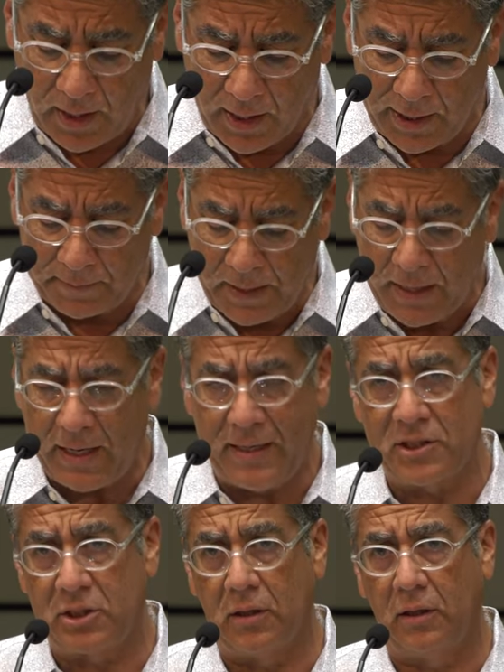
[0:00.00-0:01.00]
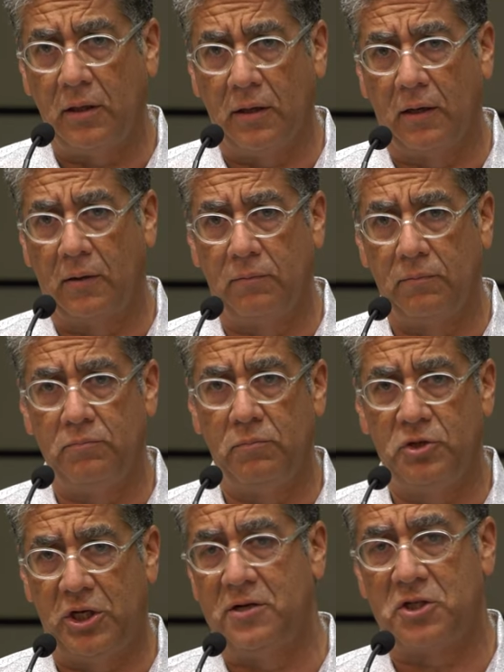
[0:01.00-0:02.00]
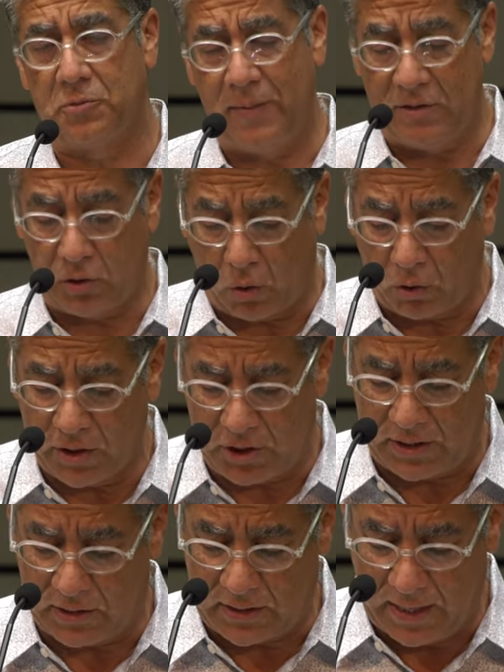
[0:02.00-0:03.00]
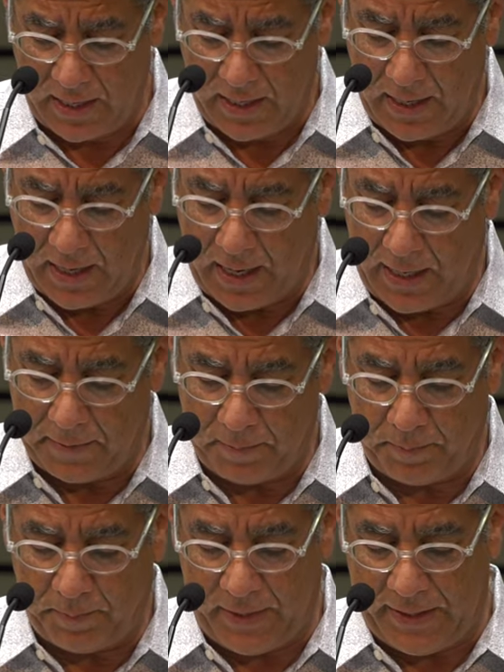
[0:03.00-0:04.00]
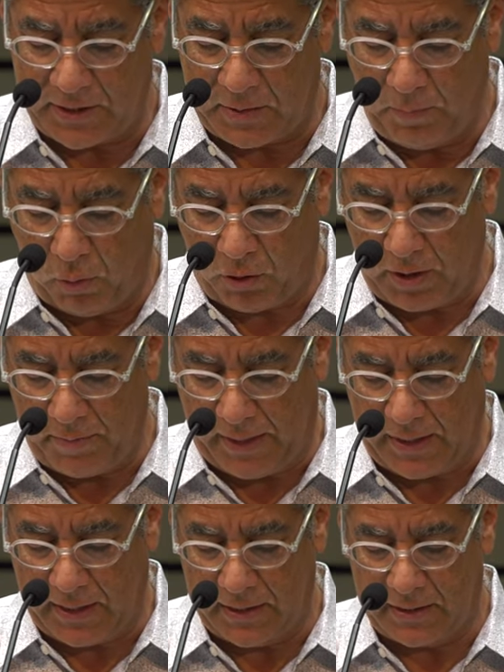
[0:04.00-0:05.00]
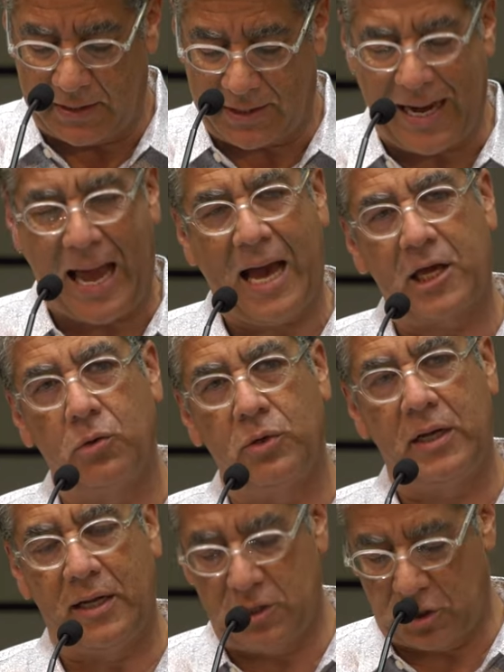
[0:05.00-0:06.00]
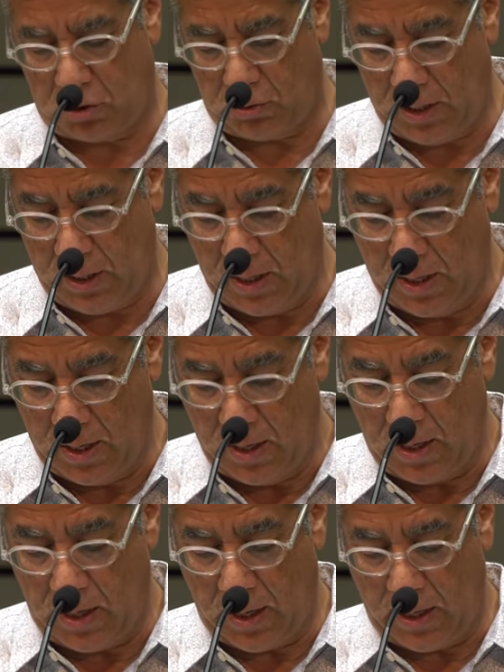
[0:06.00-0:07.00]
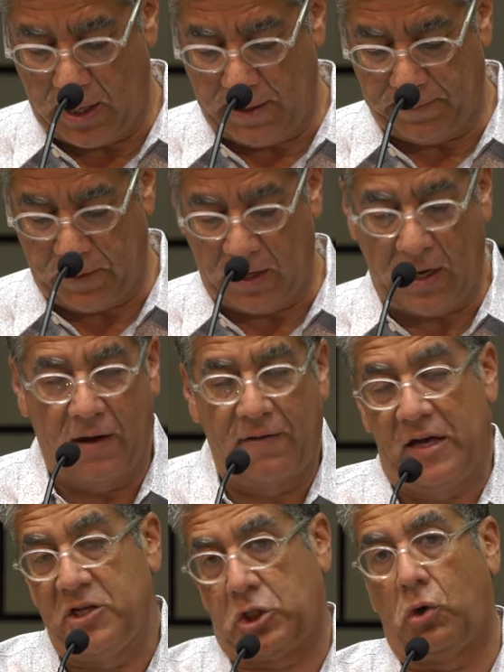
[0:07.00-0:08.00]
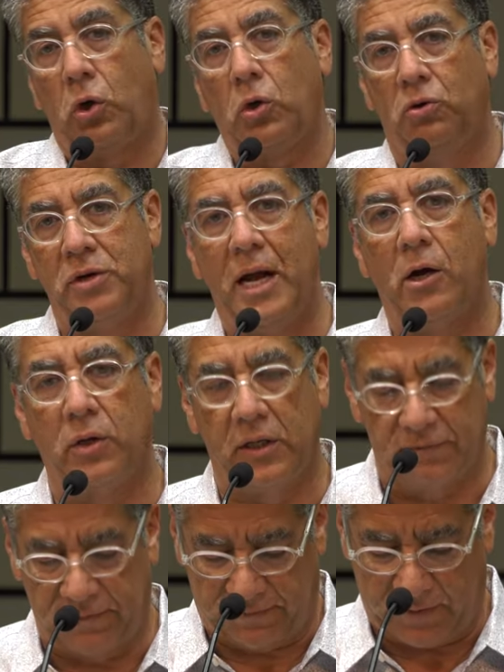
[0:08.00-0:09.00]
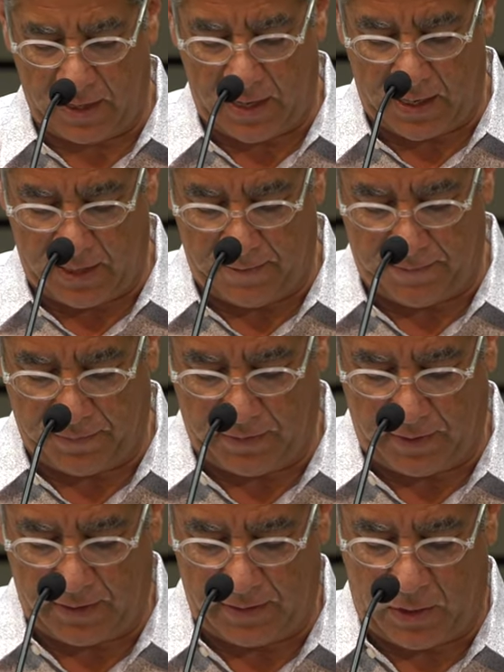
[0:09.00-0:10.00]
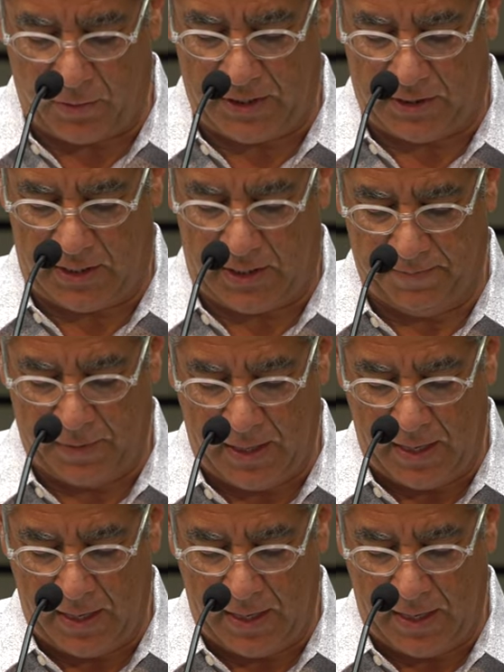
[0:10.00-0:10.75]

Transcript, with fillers: Um, and it's uh, Genesis means origins, um, but it's important because it's an accurate history, um, a, a, historical narrative um, that we see,